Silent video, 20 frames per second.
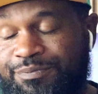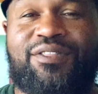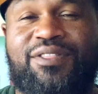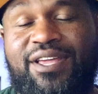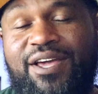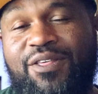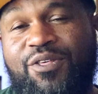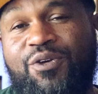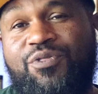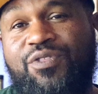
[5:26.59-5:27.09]

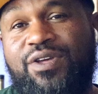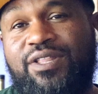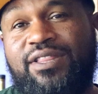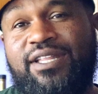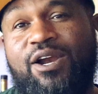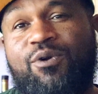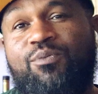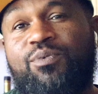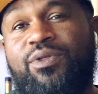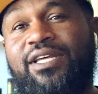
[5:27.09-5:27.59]
The other thing
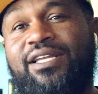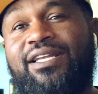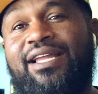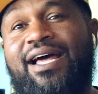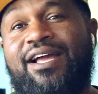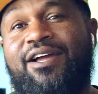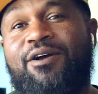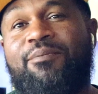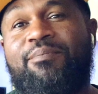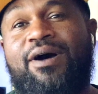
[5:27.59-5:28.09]
that I really
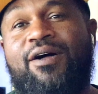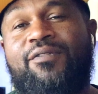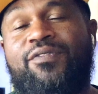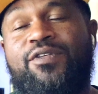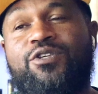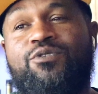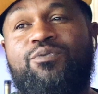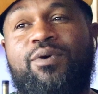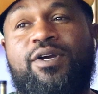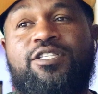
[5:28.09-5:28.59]
like about
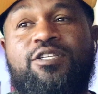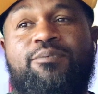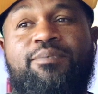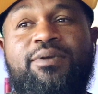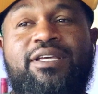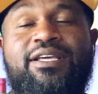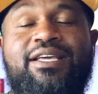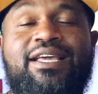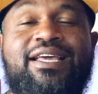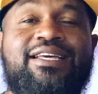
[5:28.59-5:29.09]
this
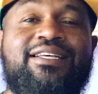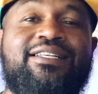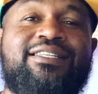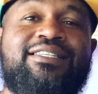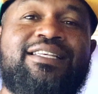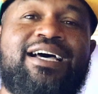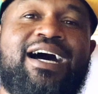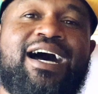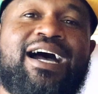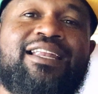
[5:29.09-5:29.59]
recipe
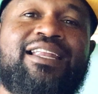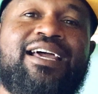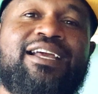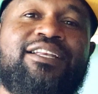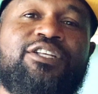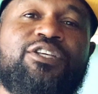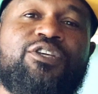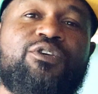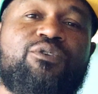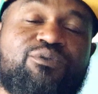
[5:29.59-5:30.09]
is I
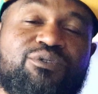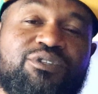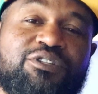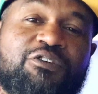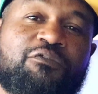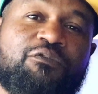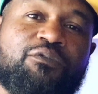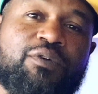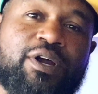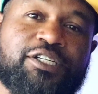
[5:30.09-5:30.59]
like to use
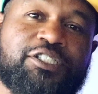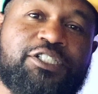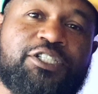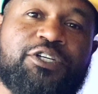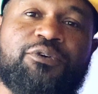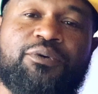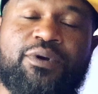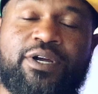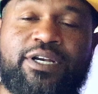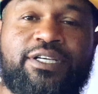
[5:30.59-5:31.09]
the fresh
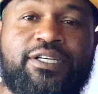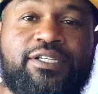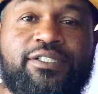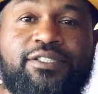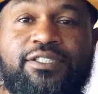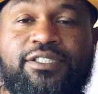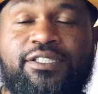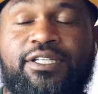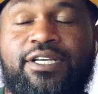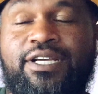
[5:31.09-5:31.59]
ingredients.